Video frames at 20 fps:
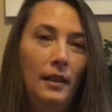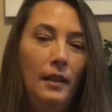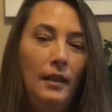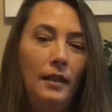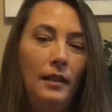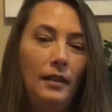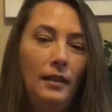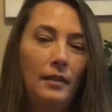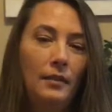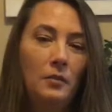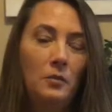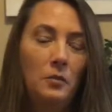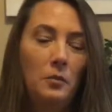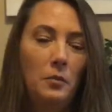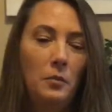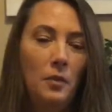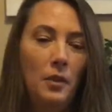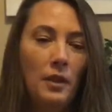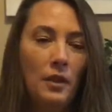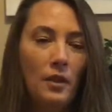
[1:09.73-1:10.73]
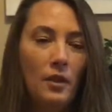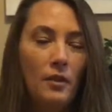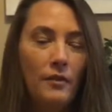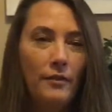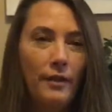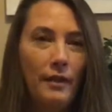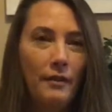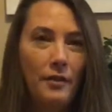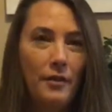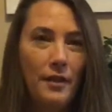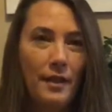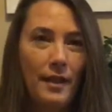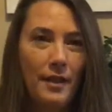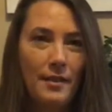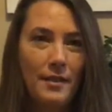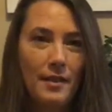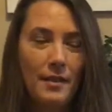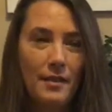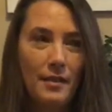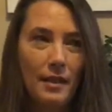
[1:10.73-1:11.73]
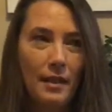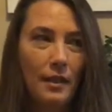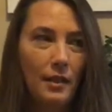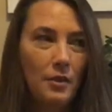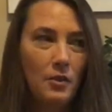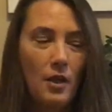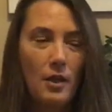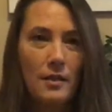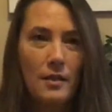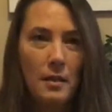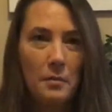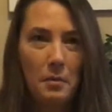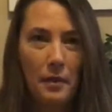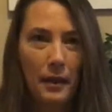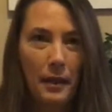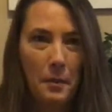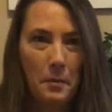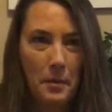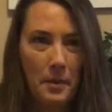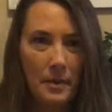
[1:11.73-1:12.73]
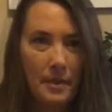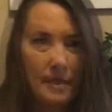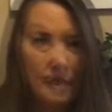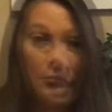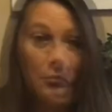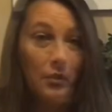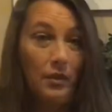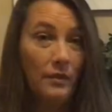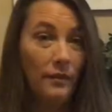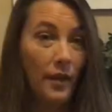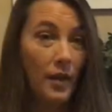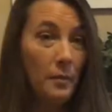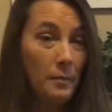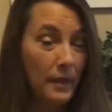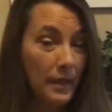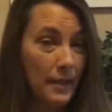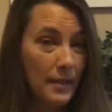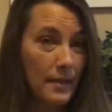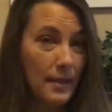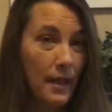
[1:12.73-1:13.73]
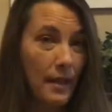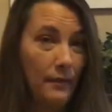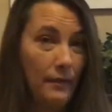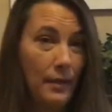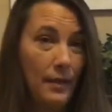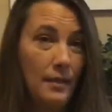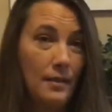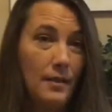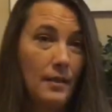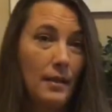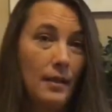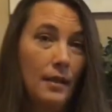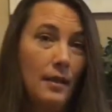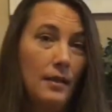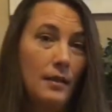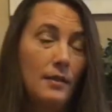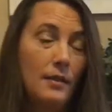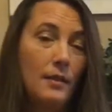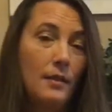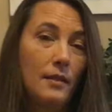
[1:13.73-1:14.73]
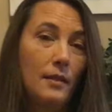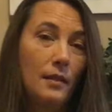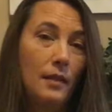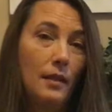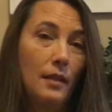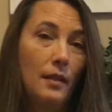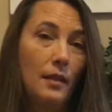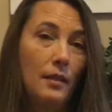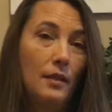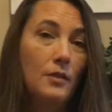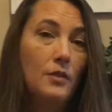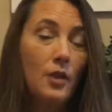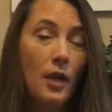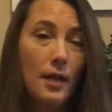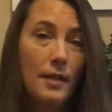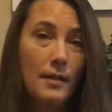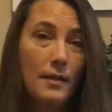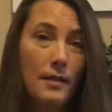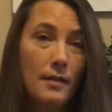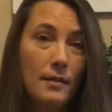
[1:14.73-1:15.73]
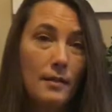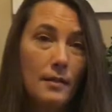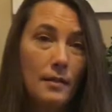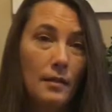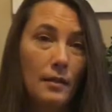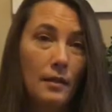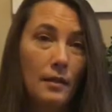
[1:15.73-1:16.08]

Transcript: And one of her favorite things is getting dressed up like a princess. One of our big savings is the dresses.